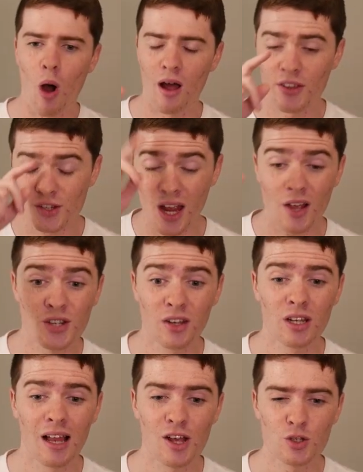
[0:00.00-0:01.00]
more. This is our
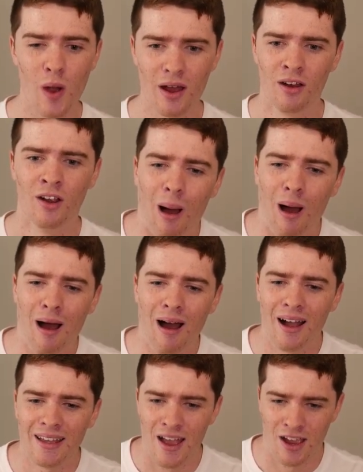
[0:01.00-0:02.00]
second to last one.
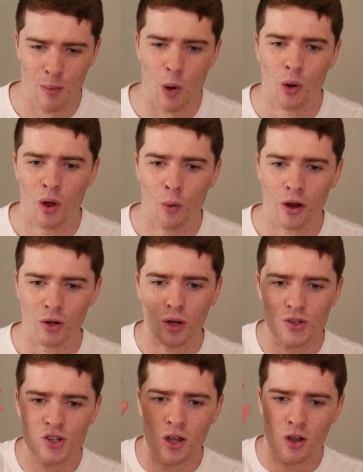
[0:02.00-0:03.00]
Oh, okay, come on. We can do
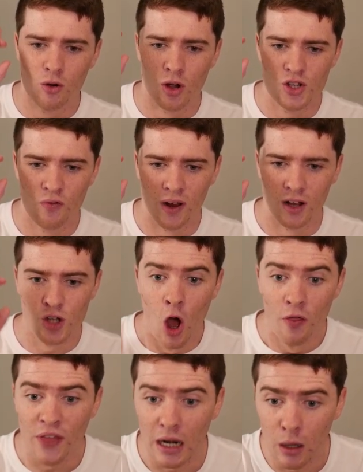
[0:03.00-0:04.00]
this. Cross your fingers.
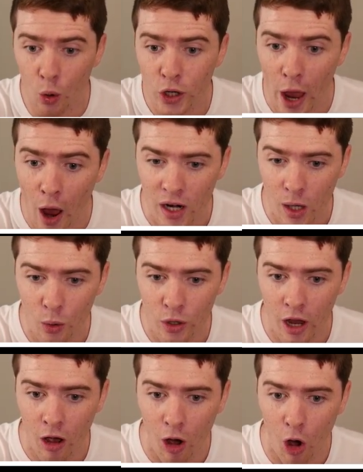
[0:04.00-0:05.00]
That
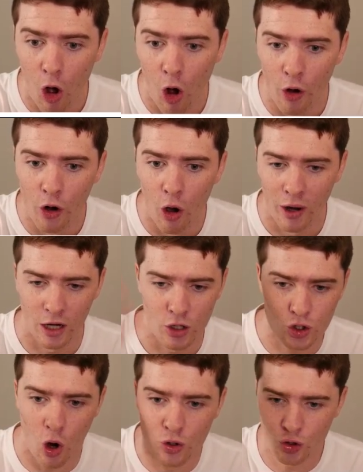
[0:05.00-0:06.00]
Lugia. Oh no, okay,
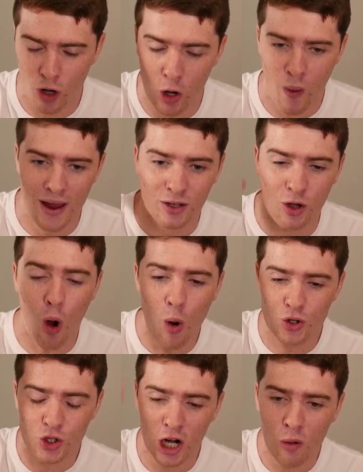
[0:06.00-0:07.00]
just go straight away.
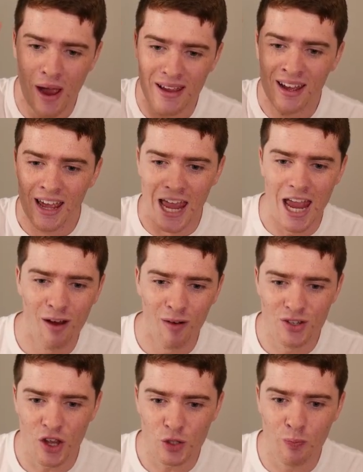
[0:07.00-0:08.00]
Here
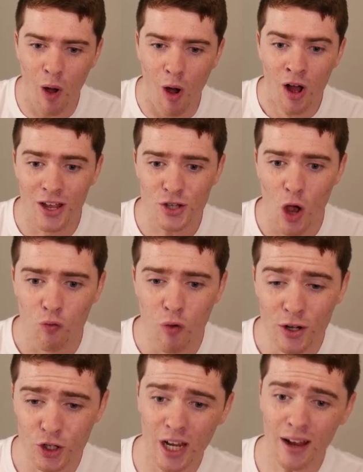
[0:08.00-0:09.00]
is the spot. There's a
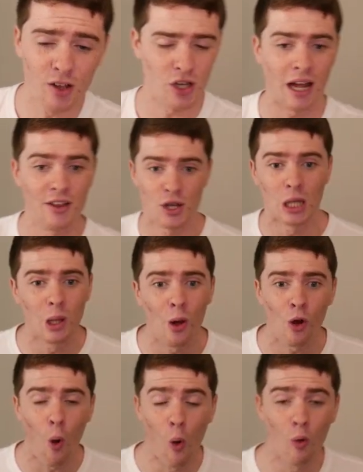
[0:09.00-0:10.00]
Regigigas. Okay, there's a
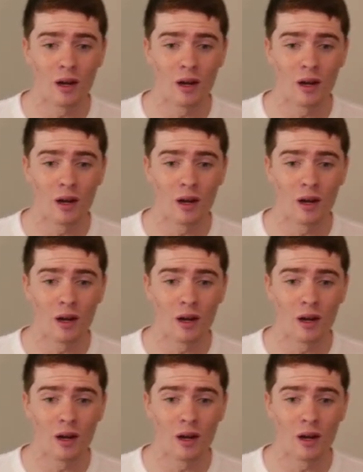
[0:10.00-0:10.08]
lot of